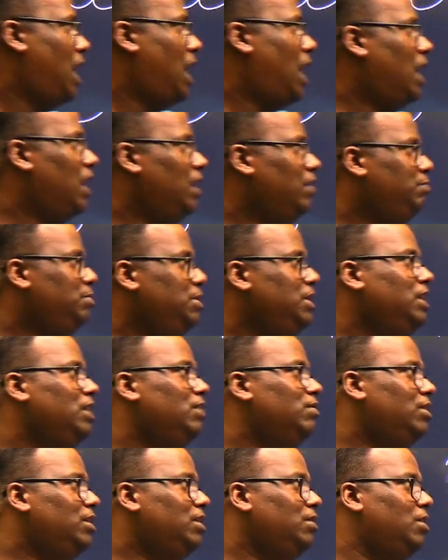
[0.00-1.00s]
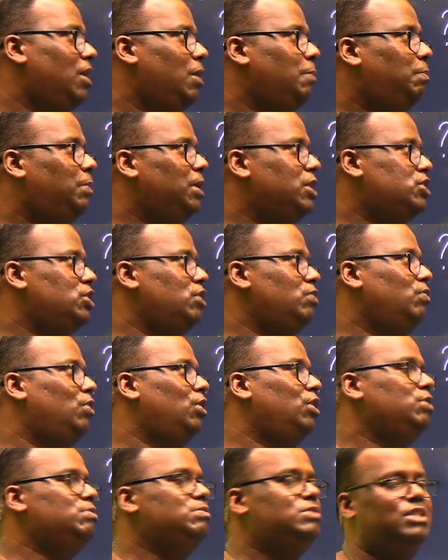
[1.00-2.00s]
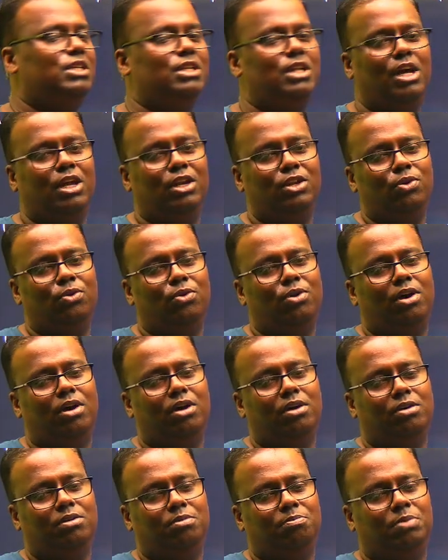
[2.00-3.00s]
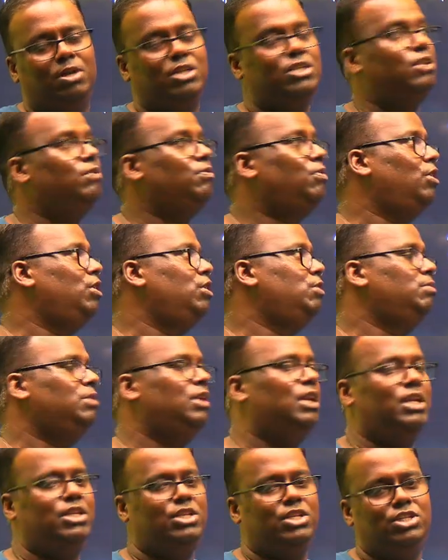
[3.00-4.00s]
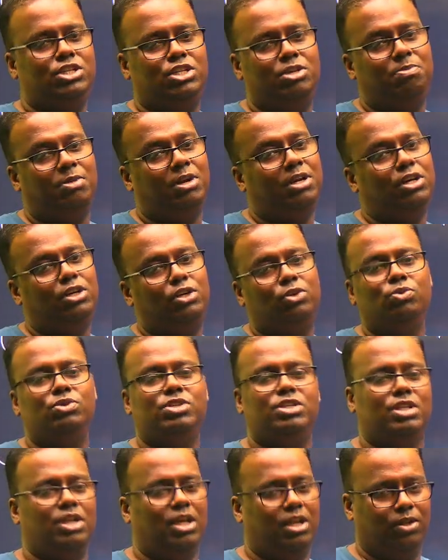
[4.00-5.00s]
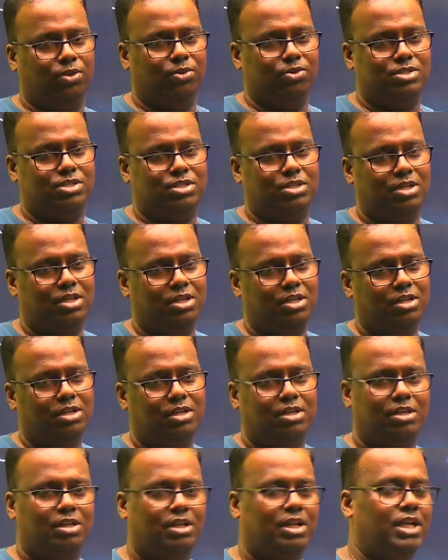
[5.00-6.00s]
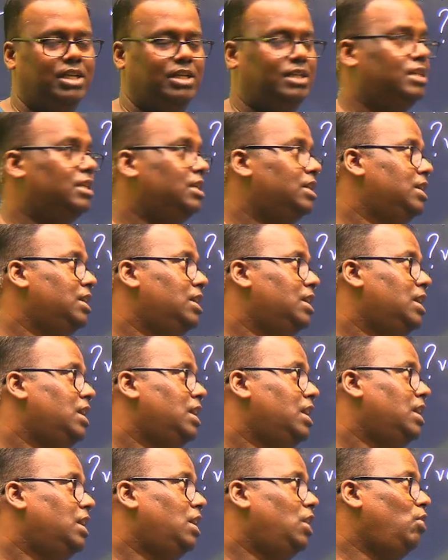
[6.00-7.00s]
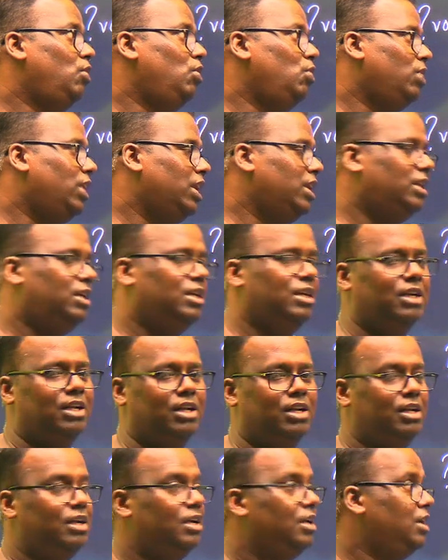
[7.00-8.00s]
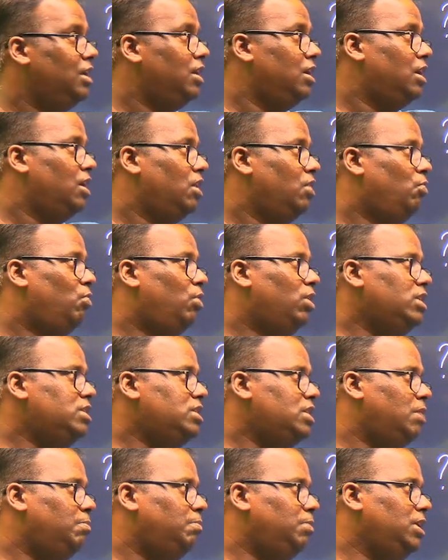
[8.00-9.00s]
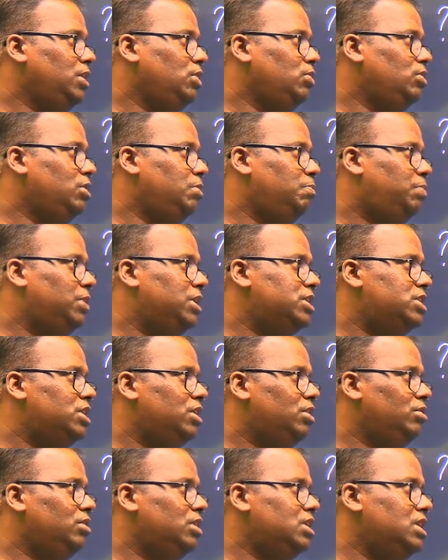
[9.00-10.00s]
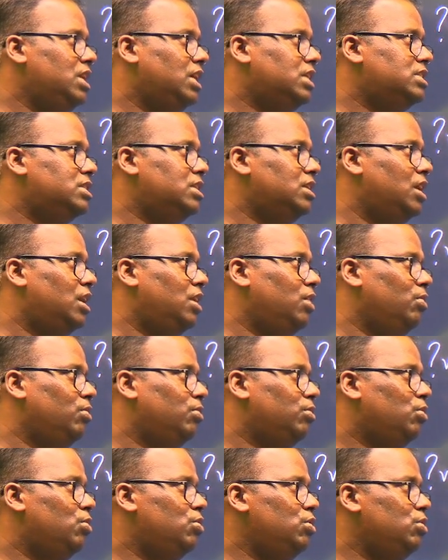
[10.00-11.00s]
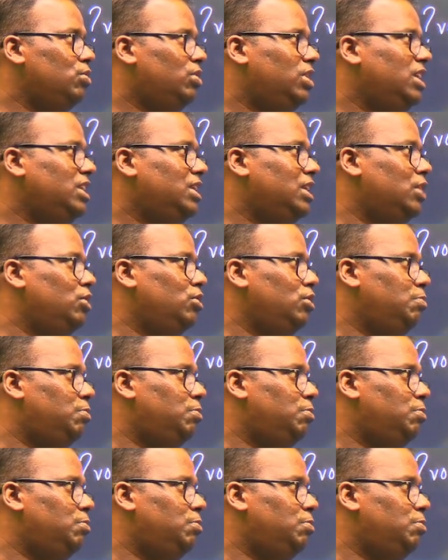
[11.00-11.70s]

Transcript: have been given a pressure volume scenario, pressure volume relationship under two scenarios. Right? Now look at here. what is happening to the pressure in the next scenario? Don't you think 10 to the power